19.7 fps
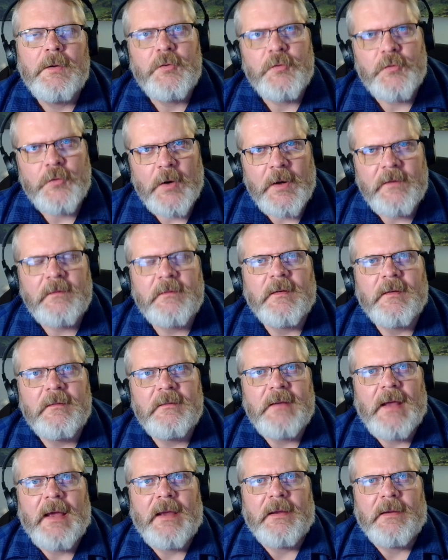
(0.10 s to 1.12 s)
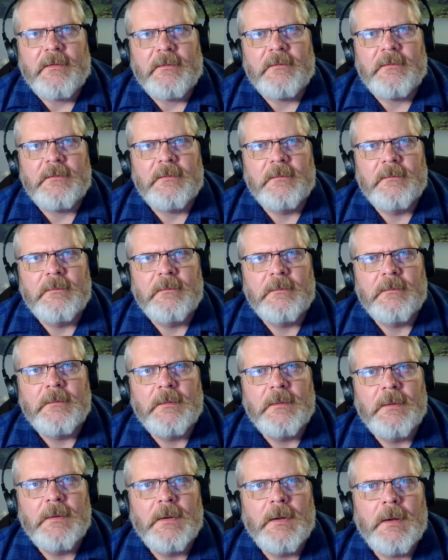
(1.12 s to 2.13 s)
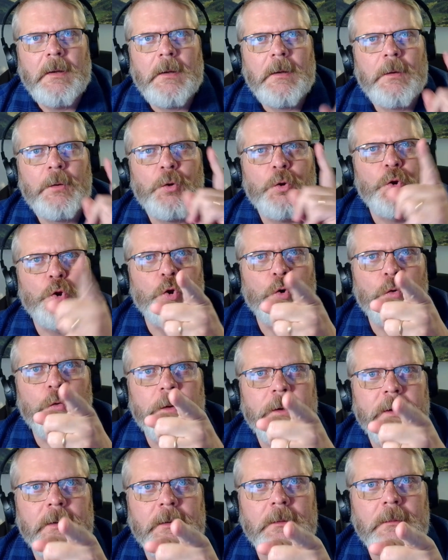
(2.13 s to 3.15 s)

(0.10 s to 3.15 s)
Trust the science. Do it.